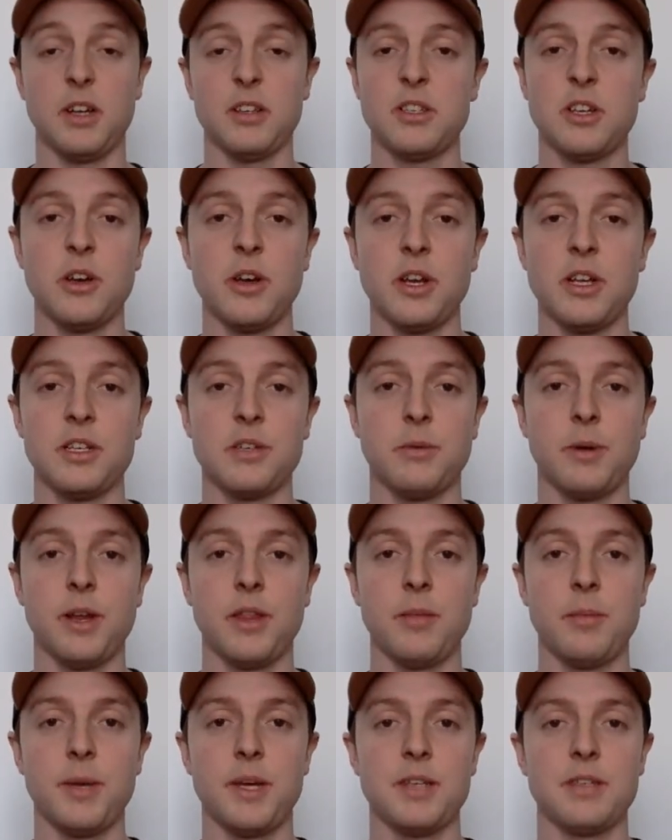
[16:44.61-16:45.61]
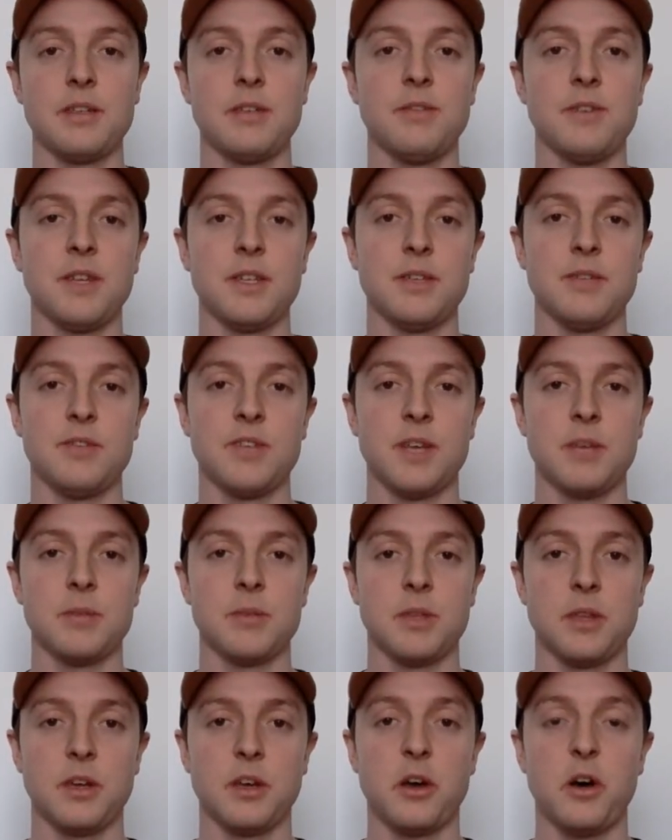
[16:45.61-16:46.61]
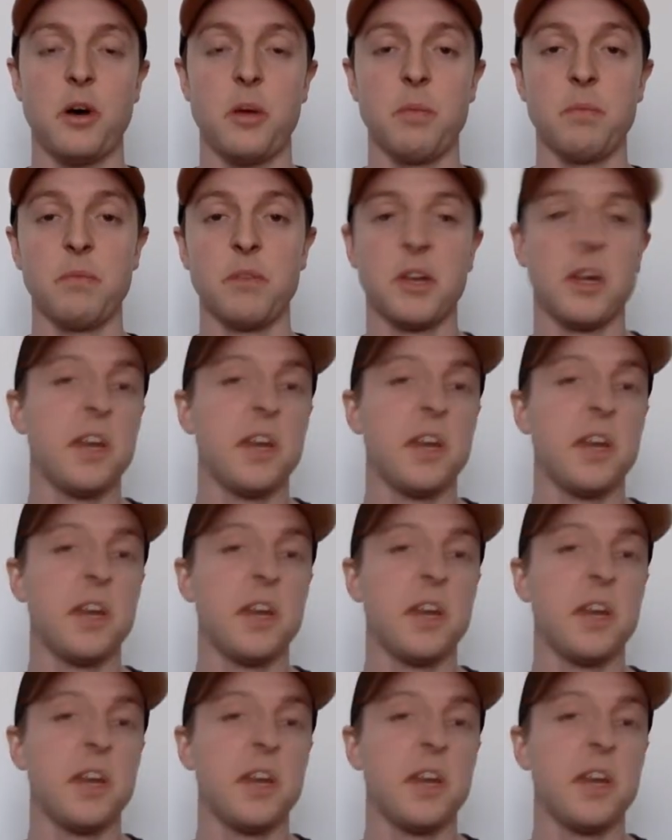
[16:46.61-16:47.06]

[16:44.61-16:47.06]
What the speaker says: turn into one of the best defensive teams in the comp,